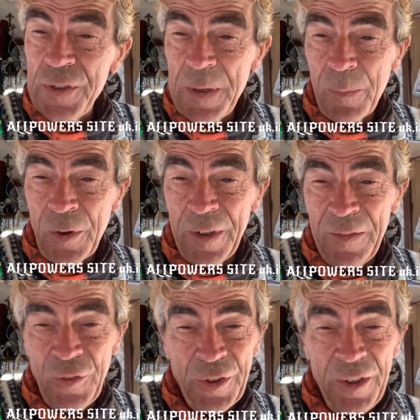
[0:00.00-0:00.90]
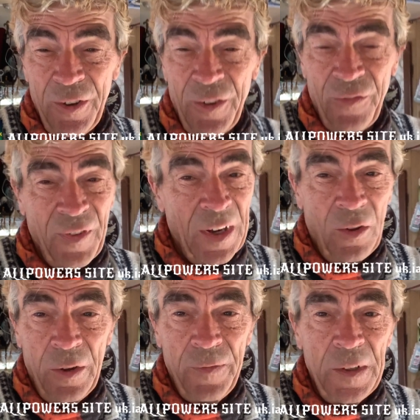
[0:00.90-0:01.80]
in my 3 years van
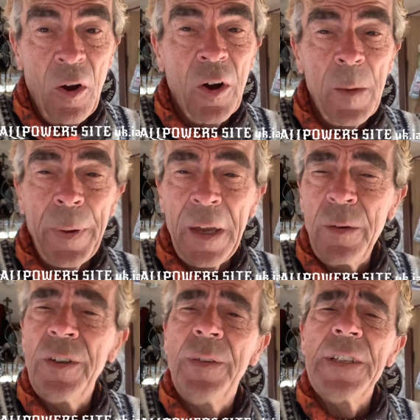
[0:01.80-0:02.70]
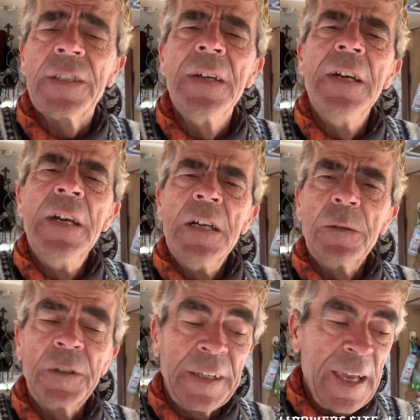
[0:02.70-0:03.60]
life in high power units. I'm
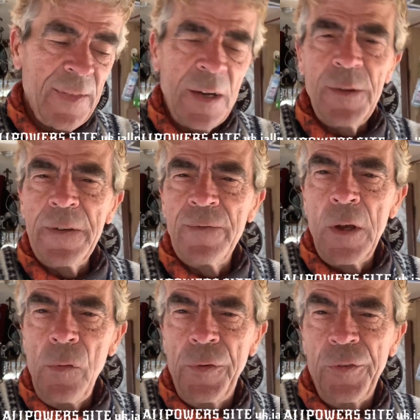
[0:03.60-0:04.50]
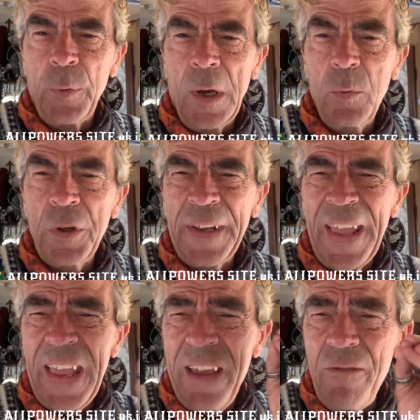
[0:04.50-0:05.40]
going to get those involved as well. We're going to get
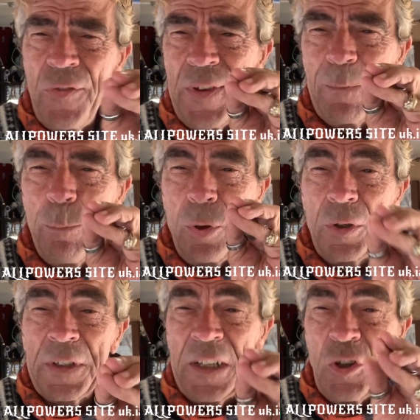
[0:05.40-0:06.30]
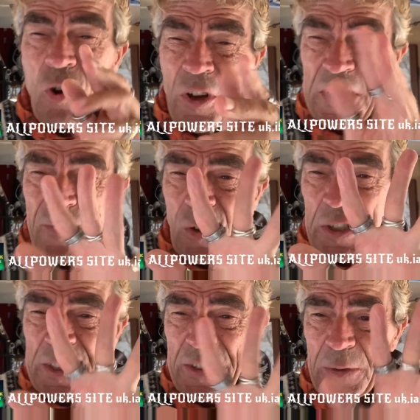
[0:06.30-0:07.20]
everything plugged in. 9
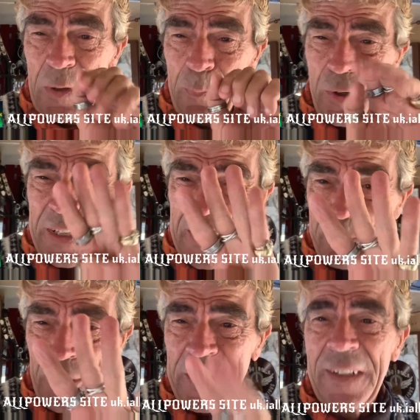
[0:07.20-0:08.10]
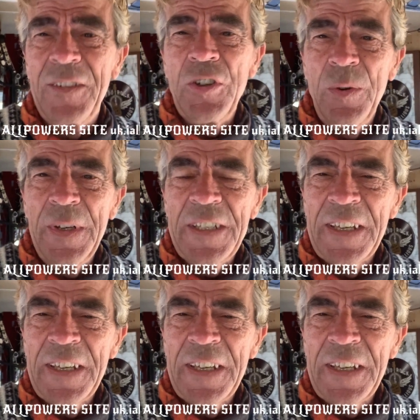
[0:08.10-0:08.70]
devices I'm going to put in this bloody unit,